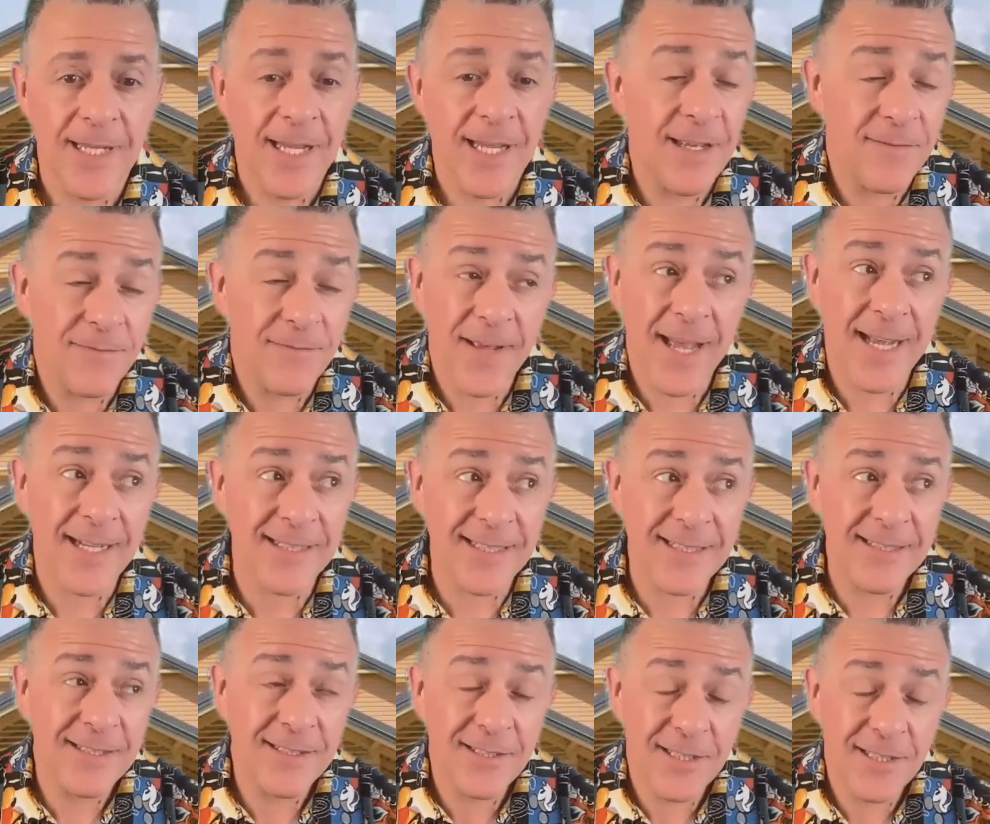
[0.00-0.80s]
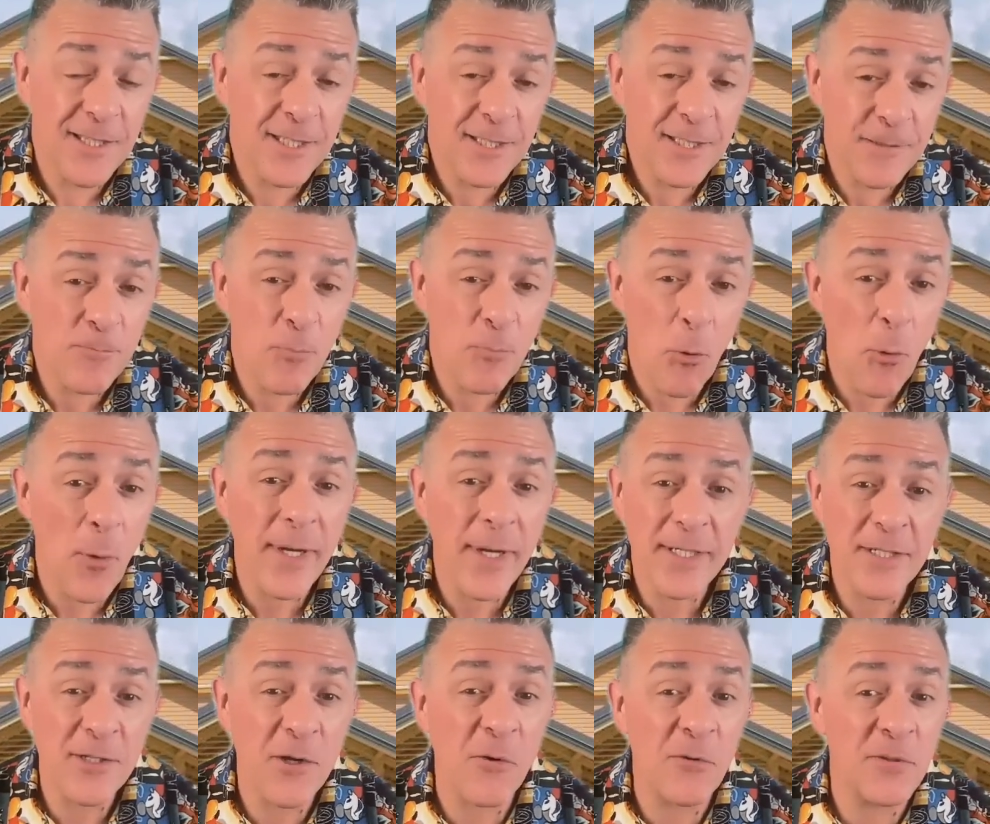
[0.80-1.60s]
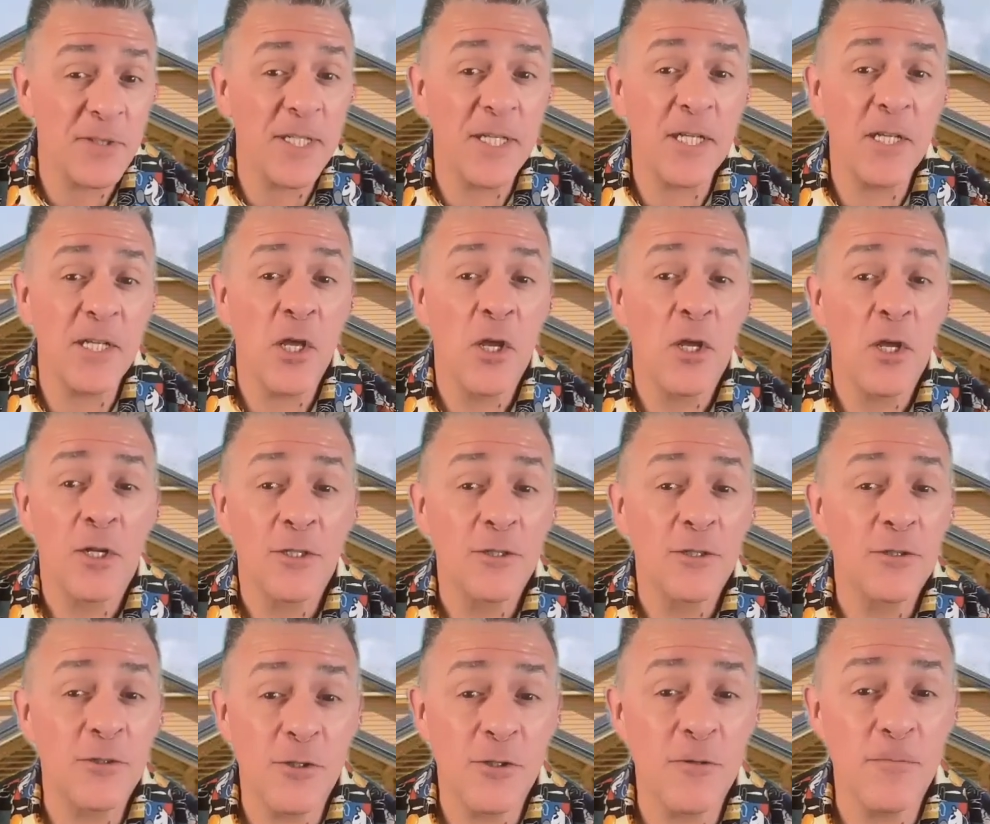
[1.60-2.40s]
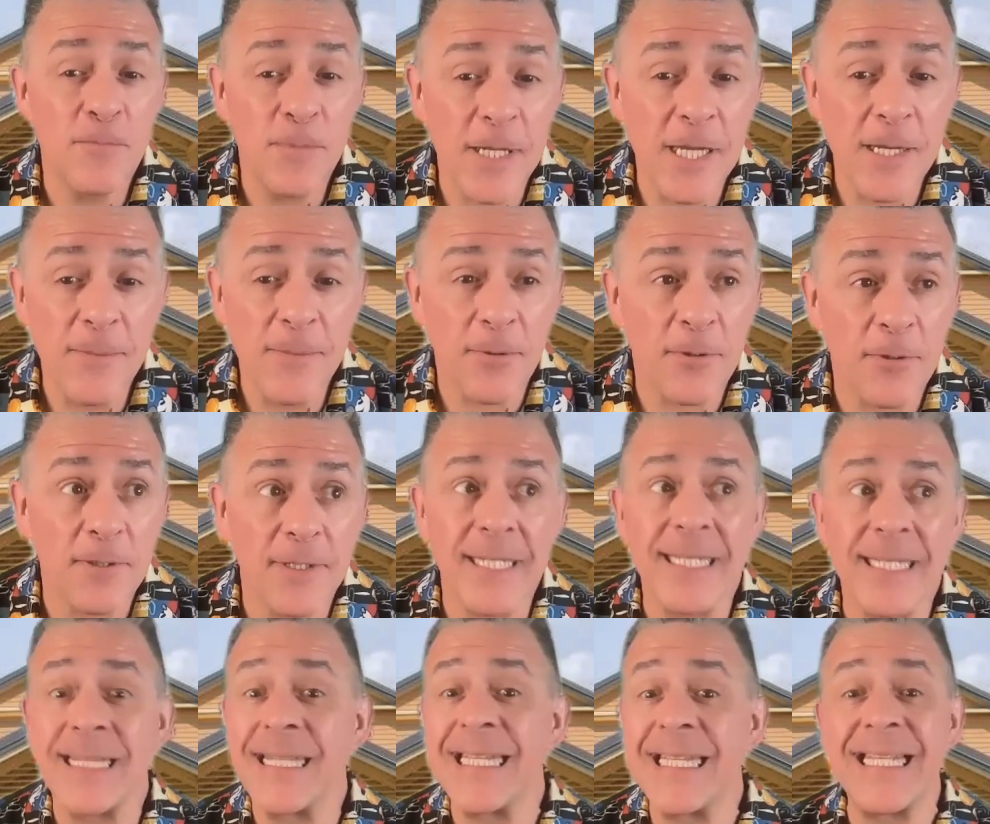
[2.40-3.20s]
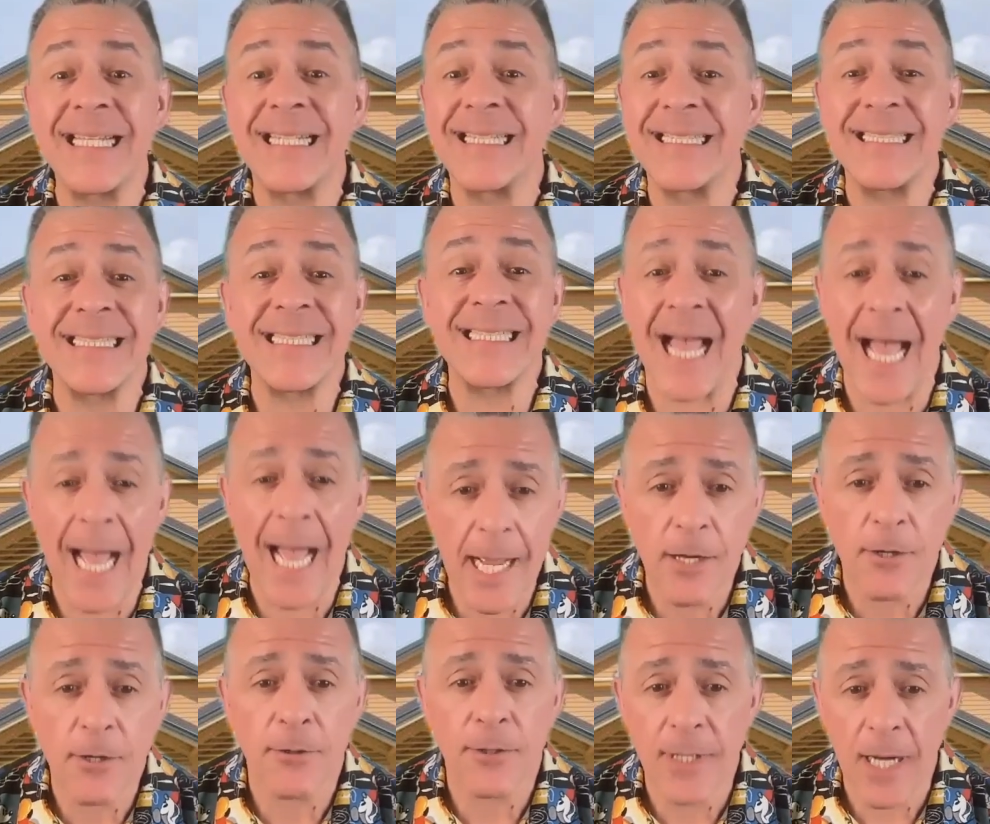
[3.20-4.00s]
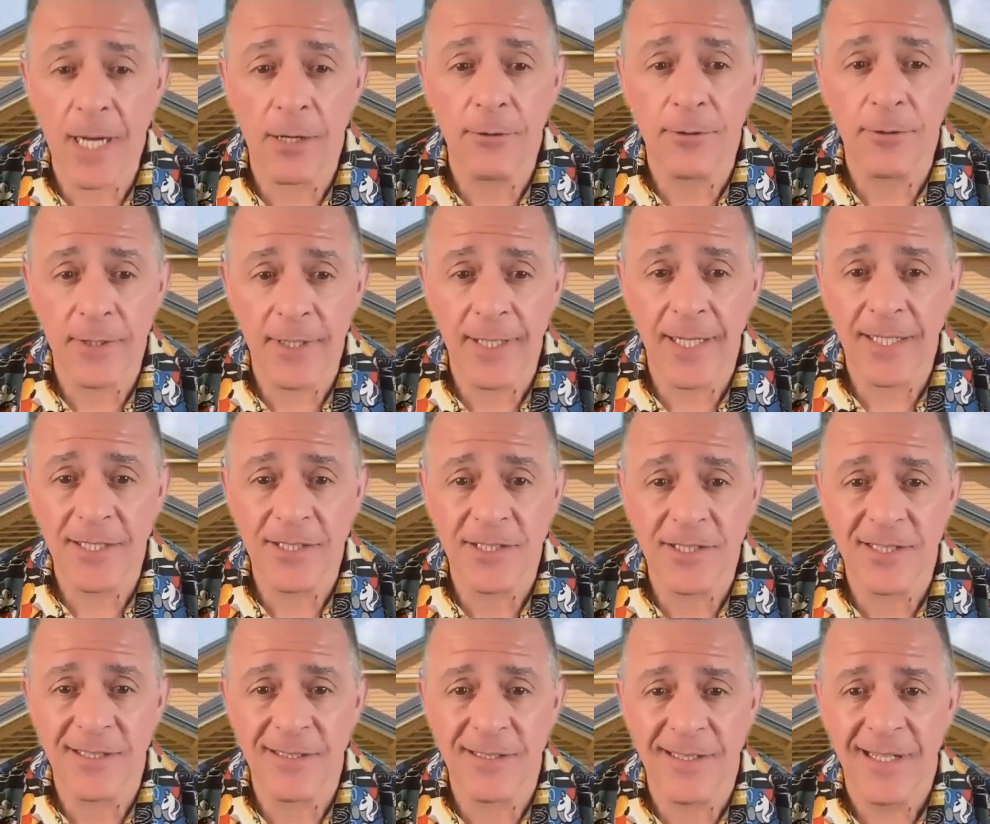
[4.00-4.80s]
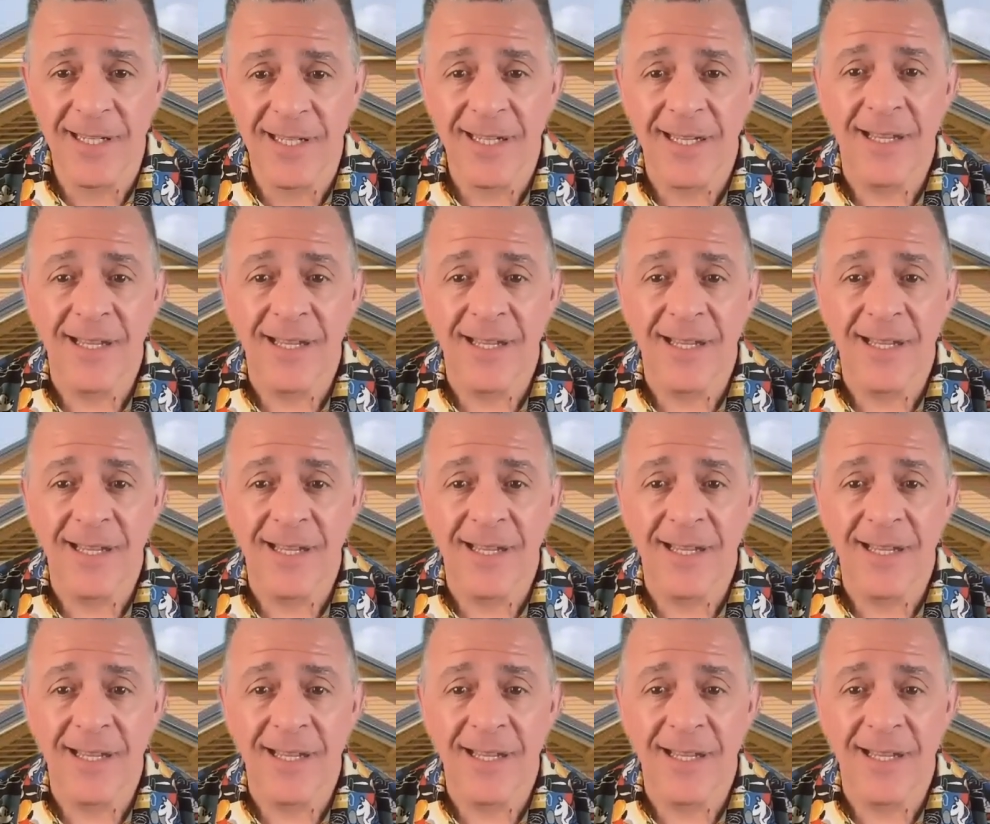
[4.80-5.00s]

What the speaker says: In fact, to this point, only 2 people in the entire congregation